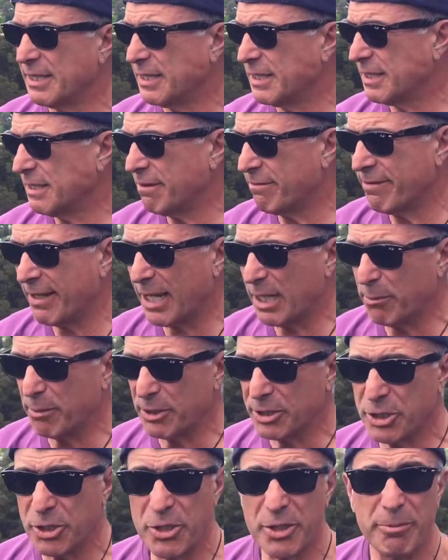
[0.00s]
available
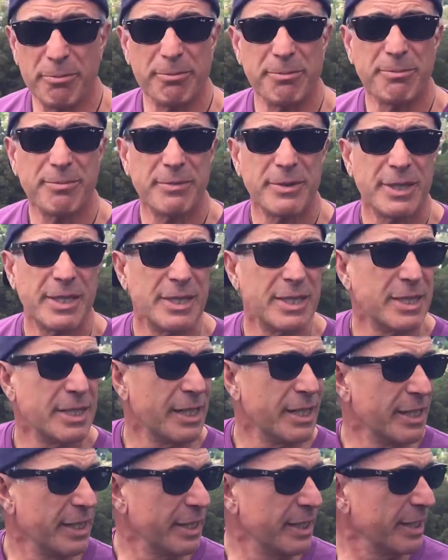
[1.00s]
to them.
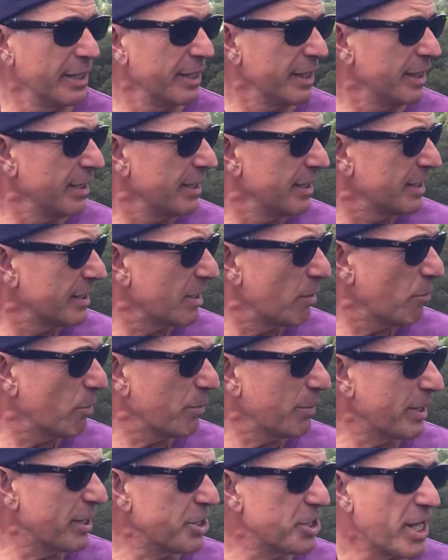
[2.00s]
So what are
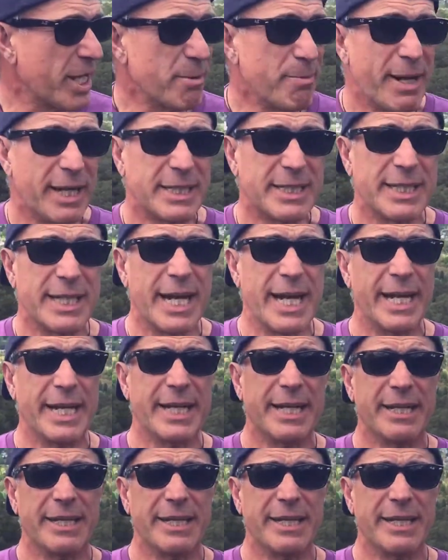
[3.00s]
we going to chat about today?